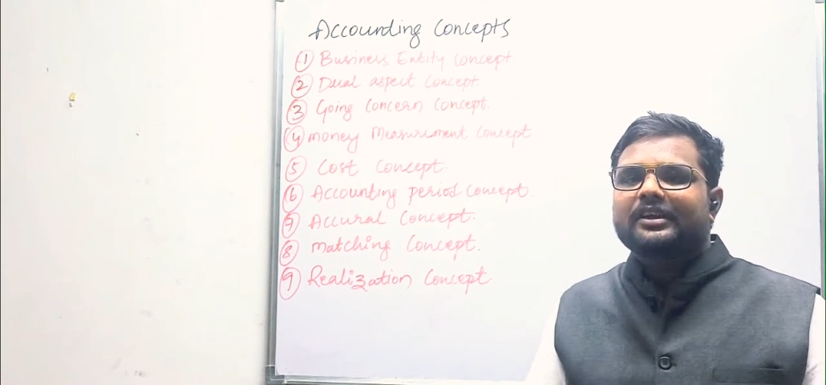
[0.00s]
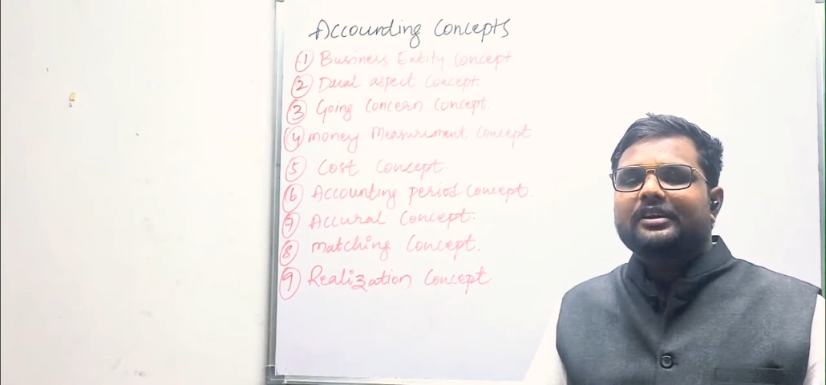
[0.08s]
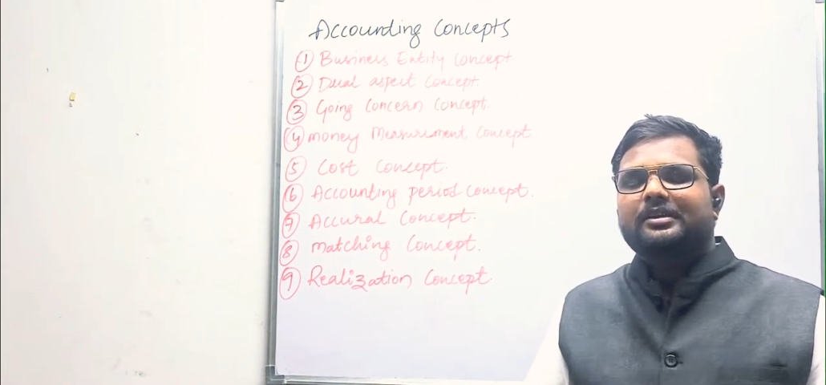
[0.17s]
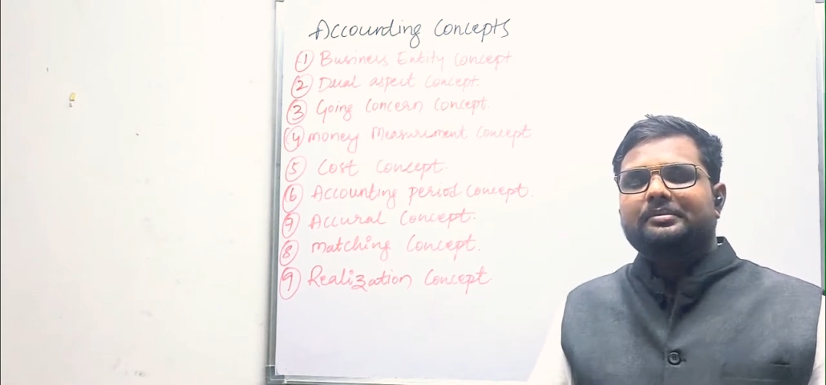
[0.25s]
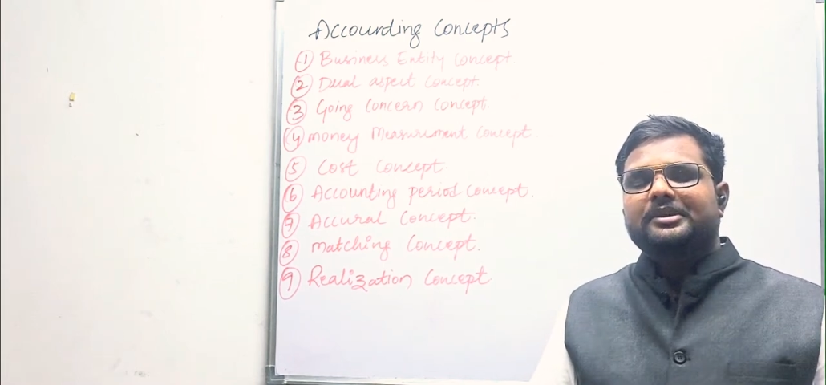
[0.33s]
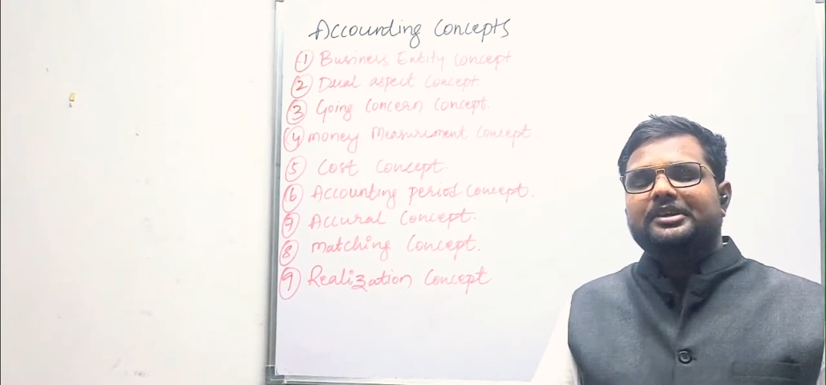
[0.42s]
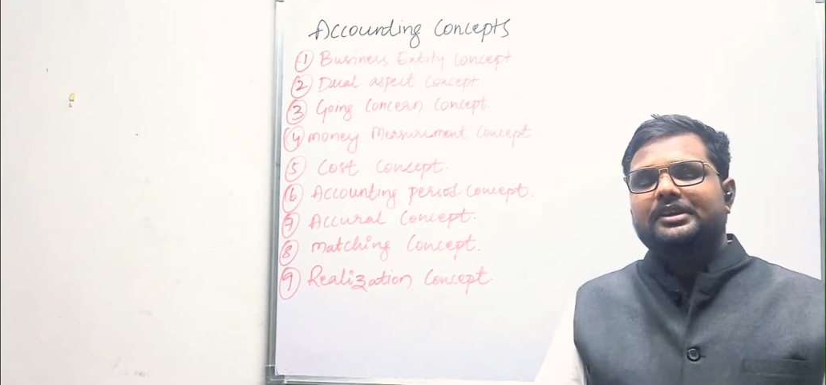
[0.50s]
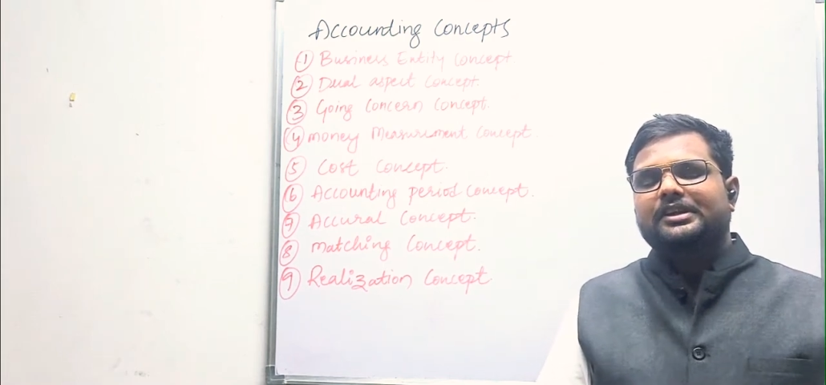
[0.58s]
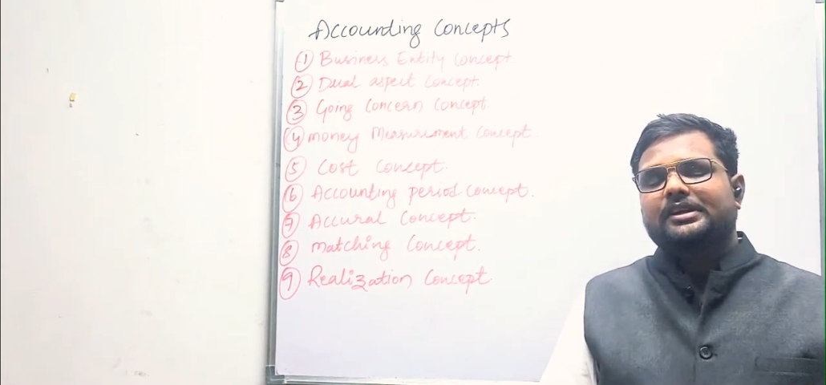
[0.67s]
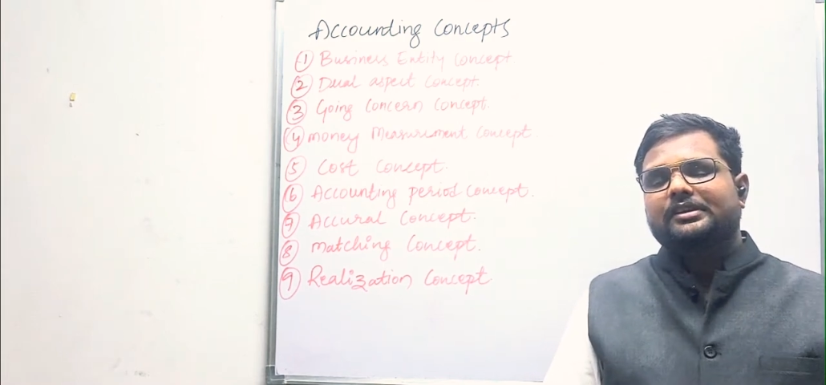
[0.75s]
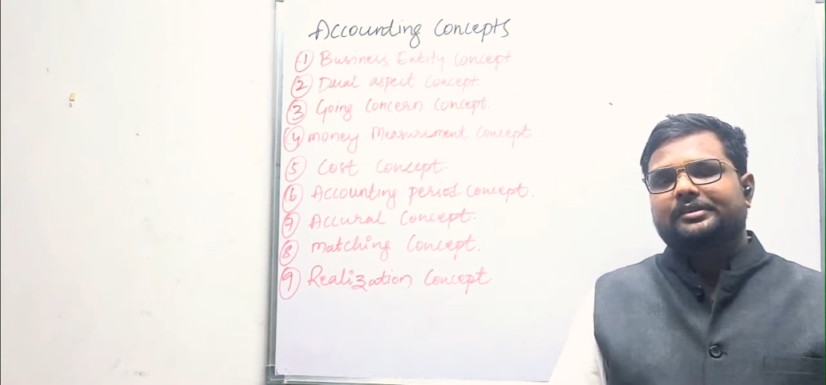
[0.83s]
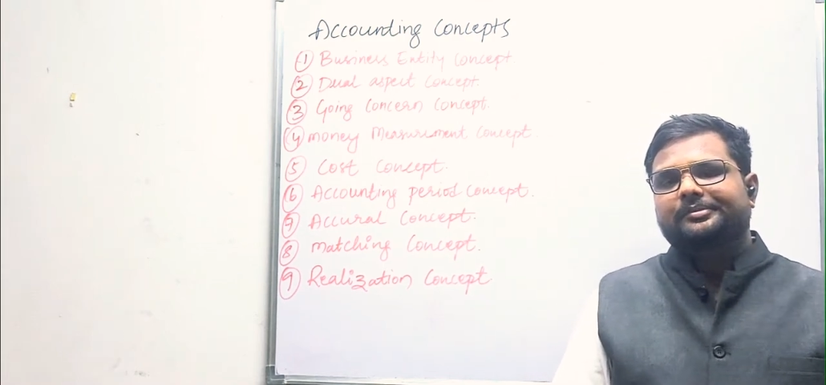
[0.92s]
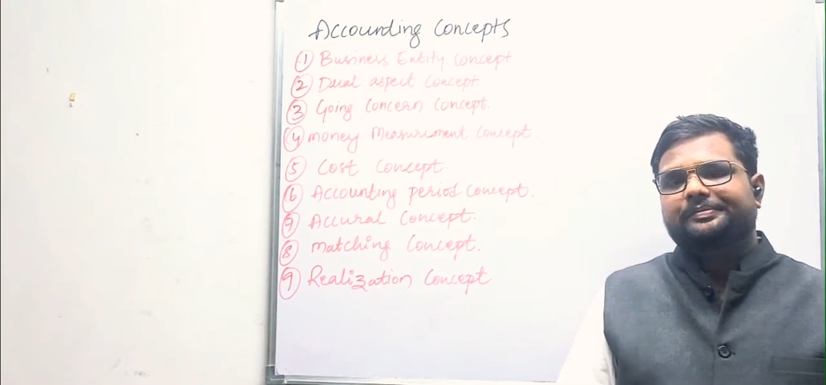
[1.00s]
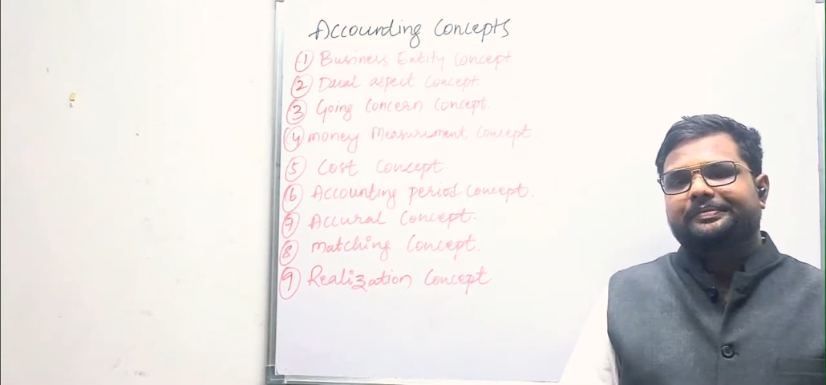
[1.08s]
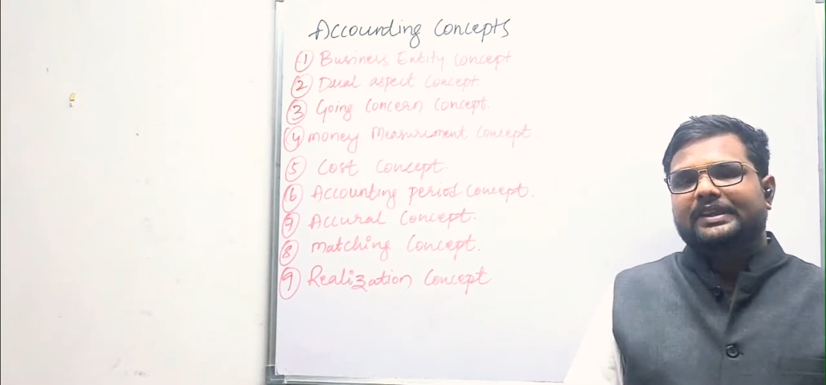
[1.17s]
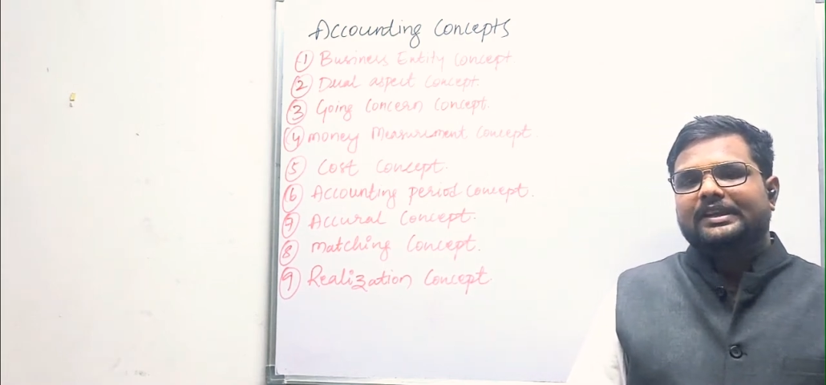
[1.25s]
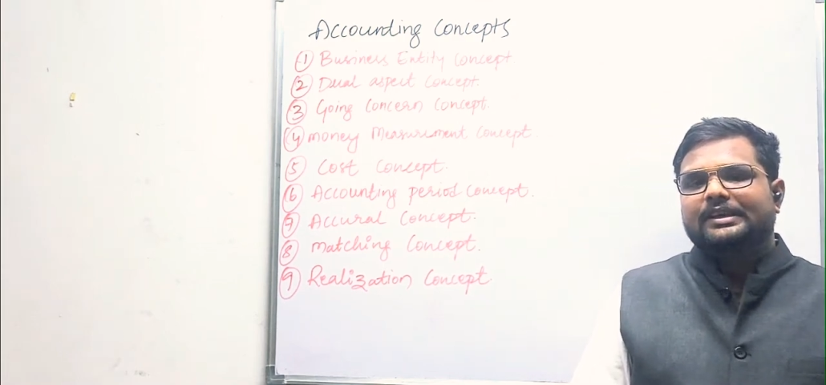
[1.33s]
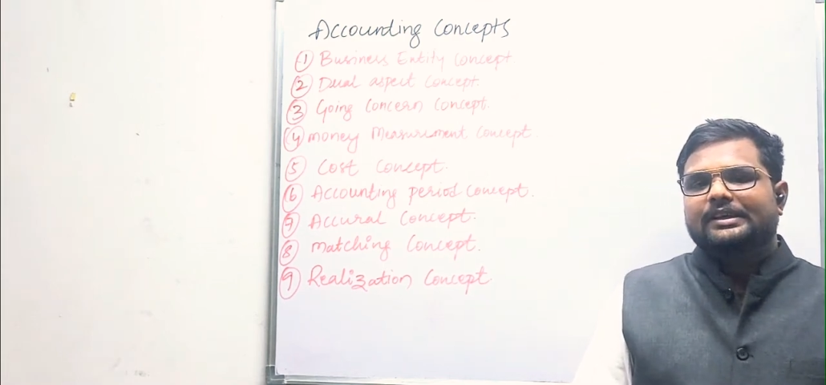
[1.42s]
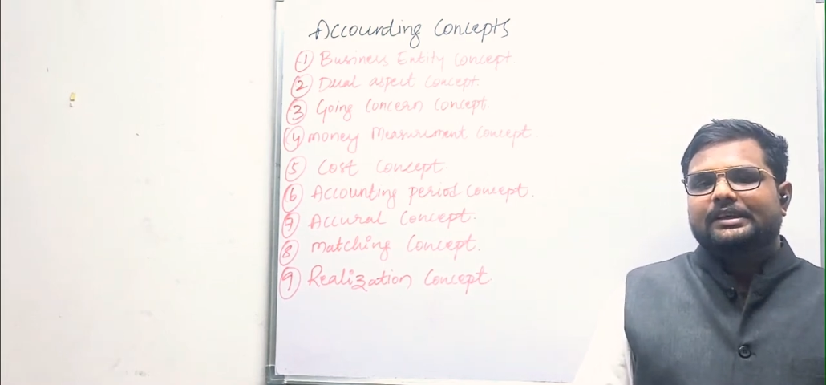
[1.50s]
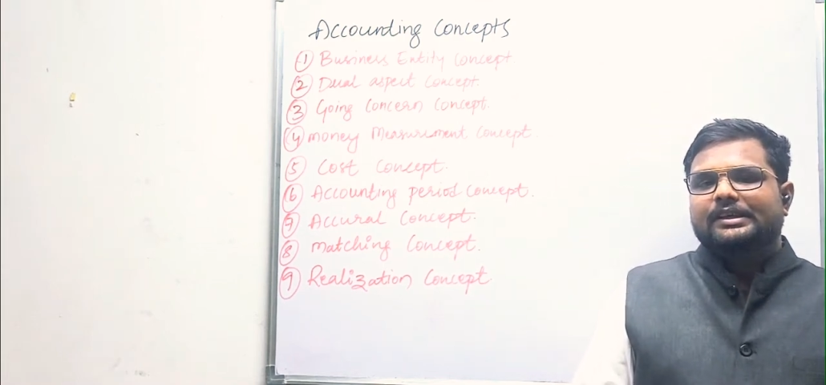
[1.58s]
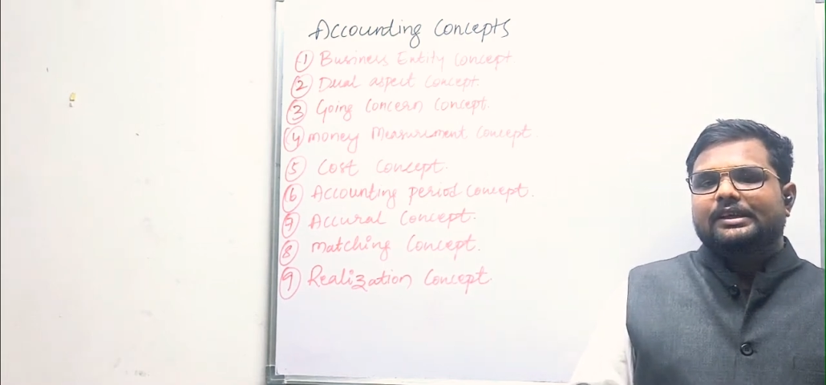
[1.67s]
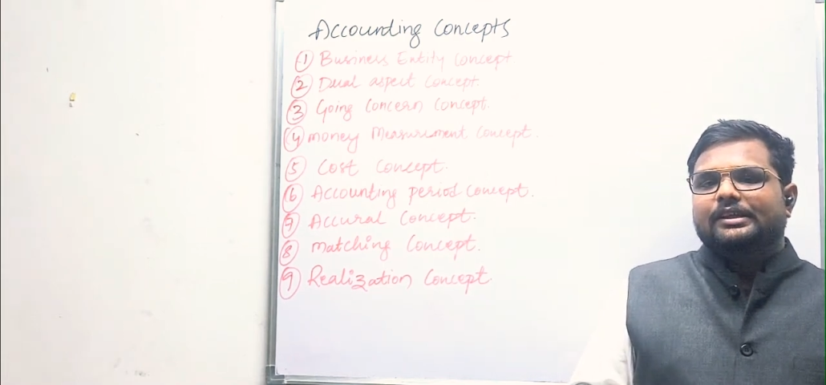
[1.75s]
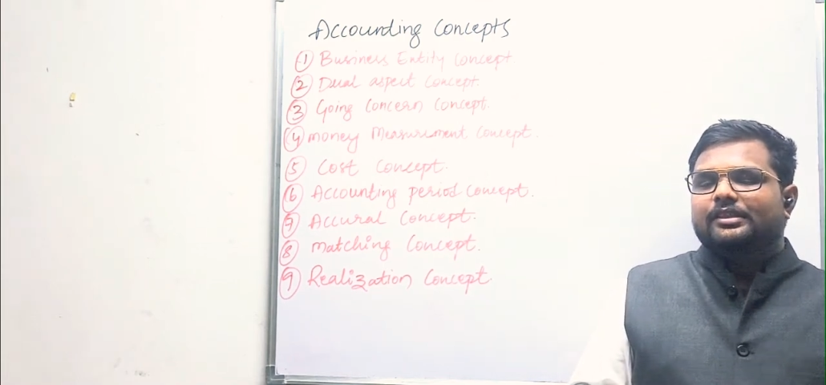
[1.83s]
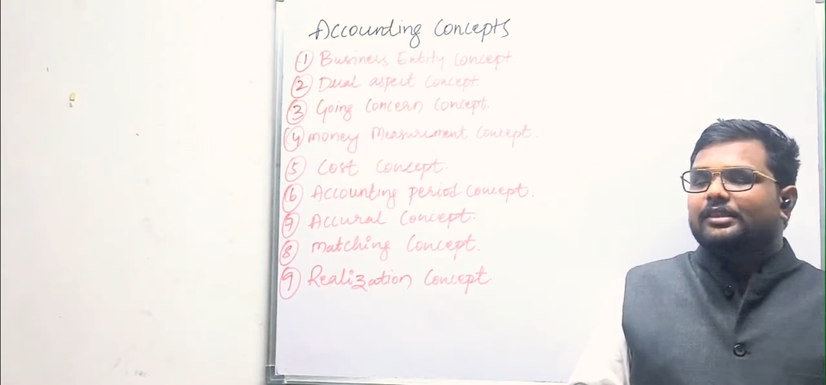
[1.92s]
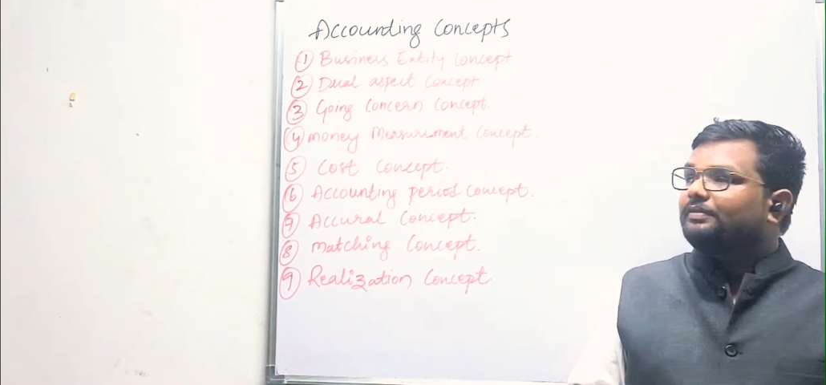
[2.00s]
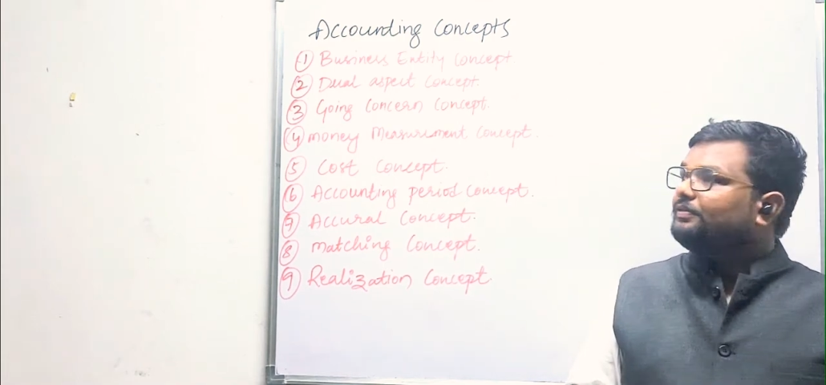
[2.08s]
intermediate. The